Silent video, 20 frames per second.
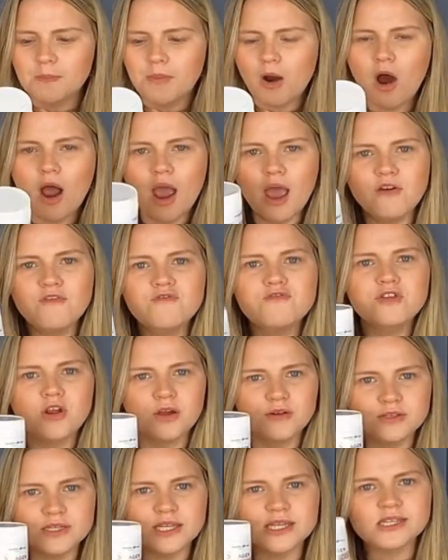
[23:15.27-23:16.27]
but I have
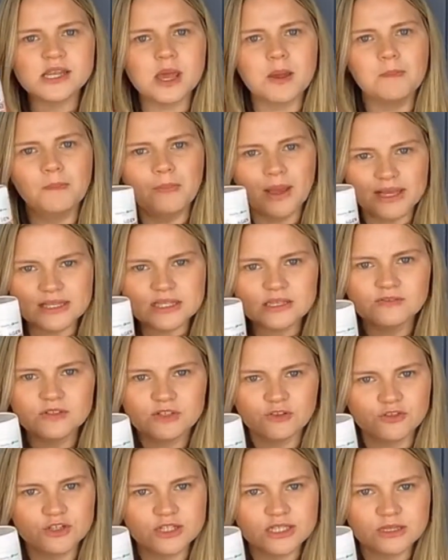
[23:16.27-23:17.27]
noticed a massive
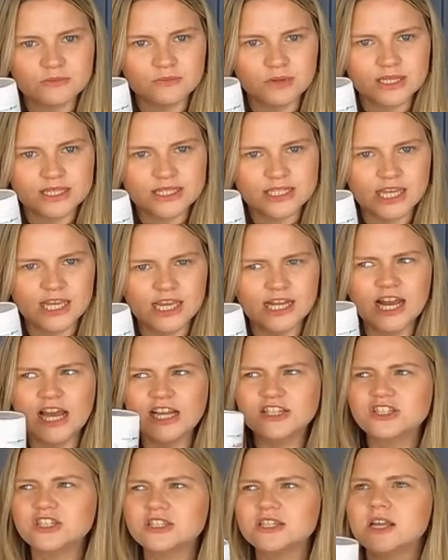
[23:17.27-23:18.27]
difference in my skin,
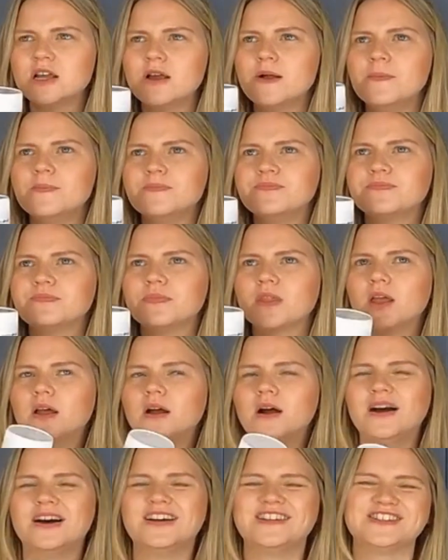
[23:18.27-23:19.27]
and just,
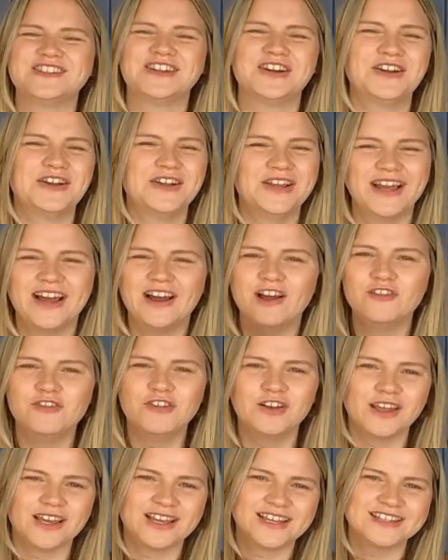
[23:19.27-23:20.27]
I don't know, I
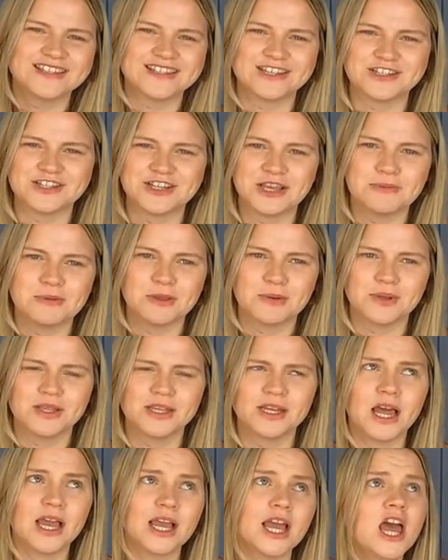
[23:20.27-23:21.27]
feel like it's such a gimmick
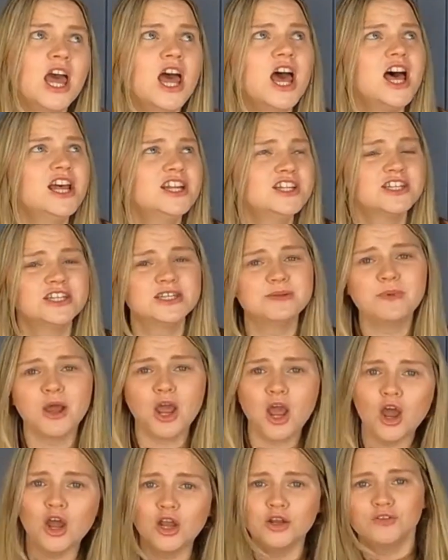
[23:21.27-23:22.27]
when you're like, and just in
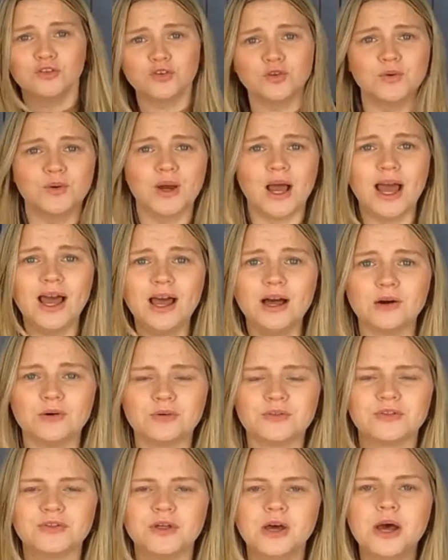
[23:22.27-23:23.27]
my overall
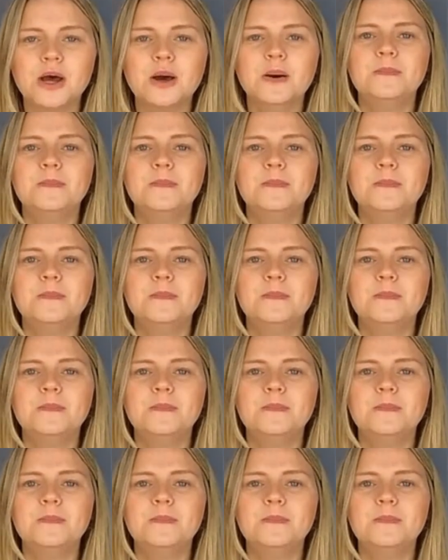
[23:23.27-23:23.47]
health.